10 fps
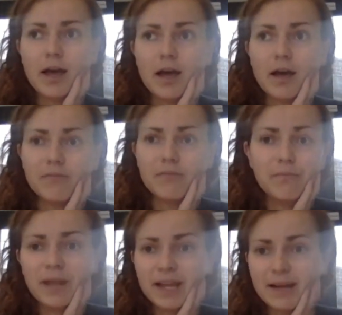
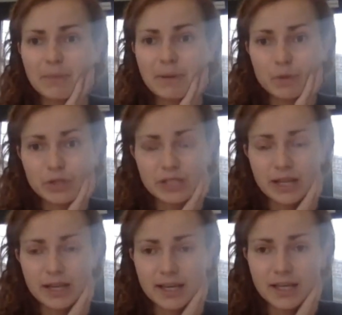a bit more
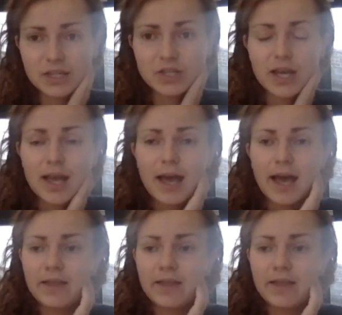sluggish,